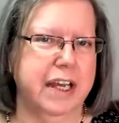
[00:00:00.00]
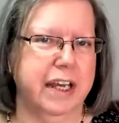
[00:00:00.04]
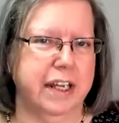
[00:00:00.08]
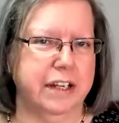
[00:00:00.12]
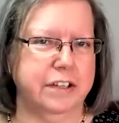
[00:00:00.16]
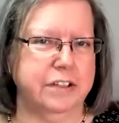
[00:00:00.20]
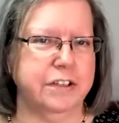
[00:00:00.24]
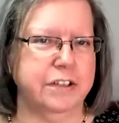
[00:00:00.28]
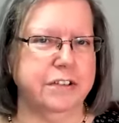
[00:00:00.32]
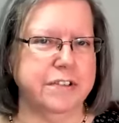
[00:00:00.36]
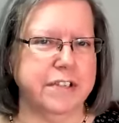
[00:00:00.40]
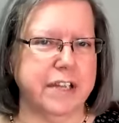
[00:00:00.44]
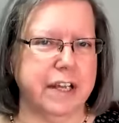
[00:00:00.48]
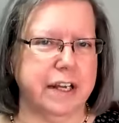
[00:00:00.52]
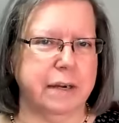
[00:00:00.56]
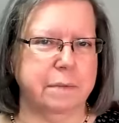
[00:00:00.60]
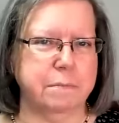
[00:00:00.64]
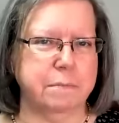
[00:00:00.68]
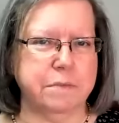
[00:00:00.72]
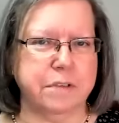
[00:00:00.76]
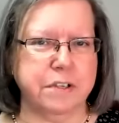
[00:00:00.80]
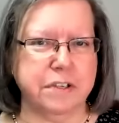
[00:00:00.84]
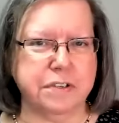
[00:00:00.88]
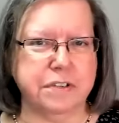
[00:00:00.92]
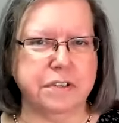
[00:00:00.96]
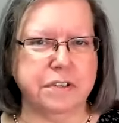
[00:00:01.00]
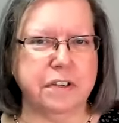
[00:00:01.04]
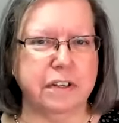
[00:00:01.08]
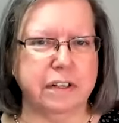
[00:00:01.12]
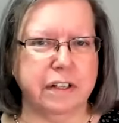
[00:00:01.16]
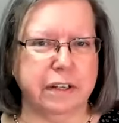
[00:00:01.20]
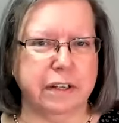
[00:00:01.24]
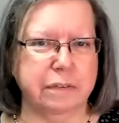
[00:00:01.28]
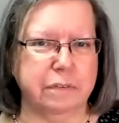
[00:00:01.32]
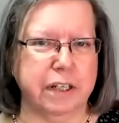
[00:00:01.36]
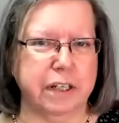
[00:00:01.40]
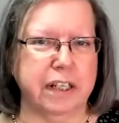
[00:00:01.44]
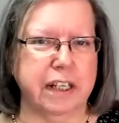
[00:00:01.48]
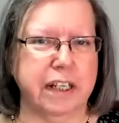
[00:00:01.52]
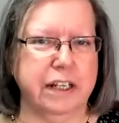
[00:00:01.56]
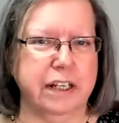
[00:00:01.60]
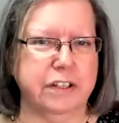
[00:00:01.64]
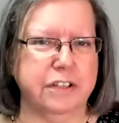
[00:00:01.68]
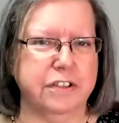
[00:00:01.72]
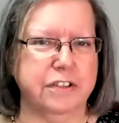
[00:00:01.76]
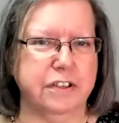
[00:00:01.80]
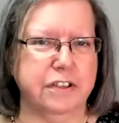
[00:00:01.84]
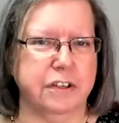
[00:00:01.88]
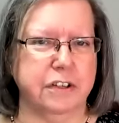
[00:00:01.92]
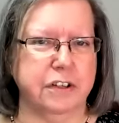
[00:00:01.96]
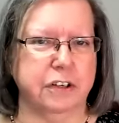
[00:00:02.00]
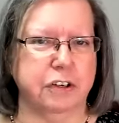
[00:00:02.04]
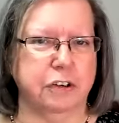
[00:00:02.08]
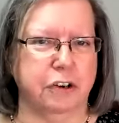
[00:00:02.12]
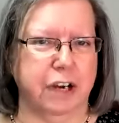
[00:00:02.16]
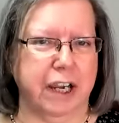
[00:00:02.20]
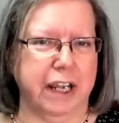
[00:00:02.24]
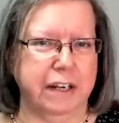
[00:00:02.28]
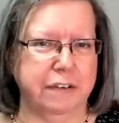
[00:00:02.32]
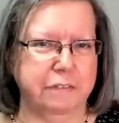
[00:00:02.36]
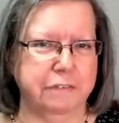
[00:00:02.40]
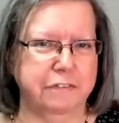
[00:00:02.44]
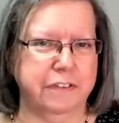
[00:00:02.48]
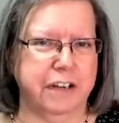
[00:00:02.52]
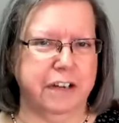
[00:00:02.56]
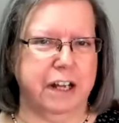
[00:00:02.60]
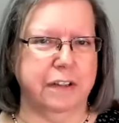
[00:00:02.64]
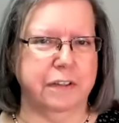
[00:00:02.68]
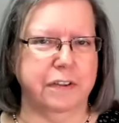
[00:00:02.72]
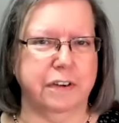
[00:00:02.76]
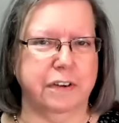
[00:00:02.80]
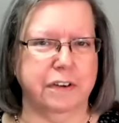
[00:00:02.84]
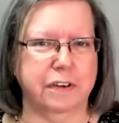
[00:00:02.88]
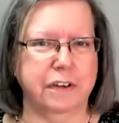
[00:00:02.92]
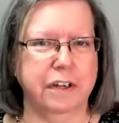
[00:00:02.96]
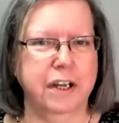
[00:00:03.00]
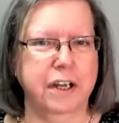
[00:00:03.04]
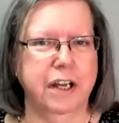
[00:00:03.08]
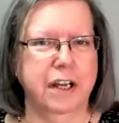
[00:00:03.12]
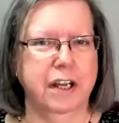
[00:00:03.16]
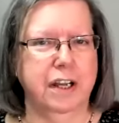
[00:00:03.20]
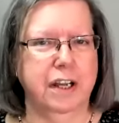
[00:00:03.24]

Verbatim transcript: it turns out I'm distantly related to her grandfather,